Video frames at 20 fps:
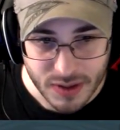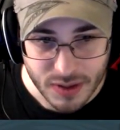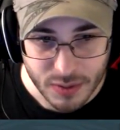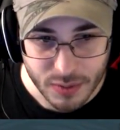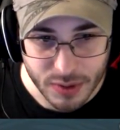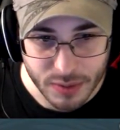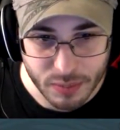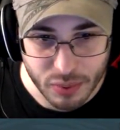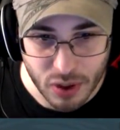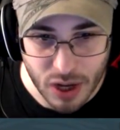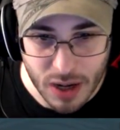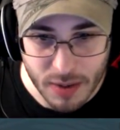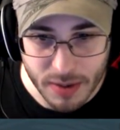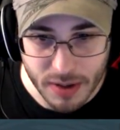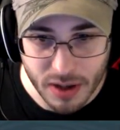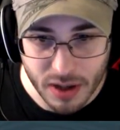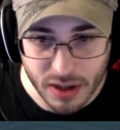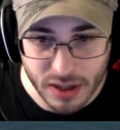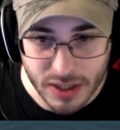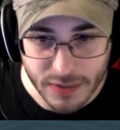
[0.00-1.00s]
We probably
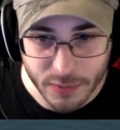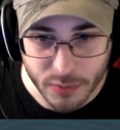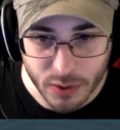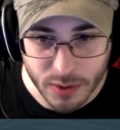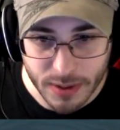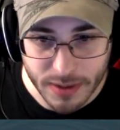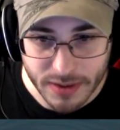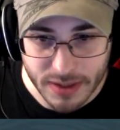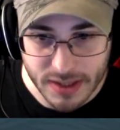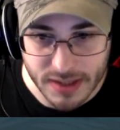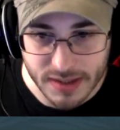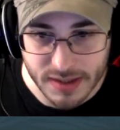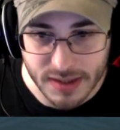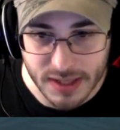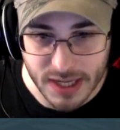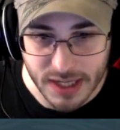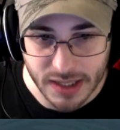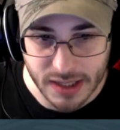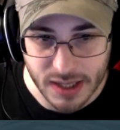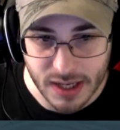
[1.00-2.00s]
are going to have to worry about these
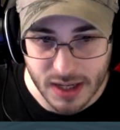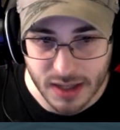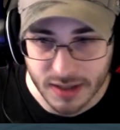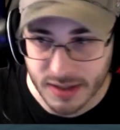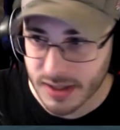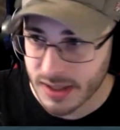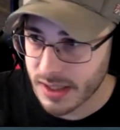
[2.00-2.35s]
ding-dongs.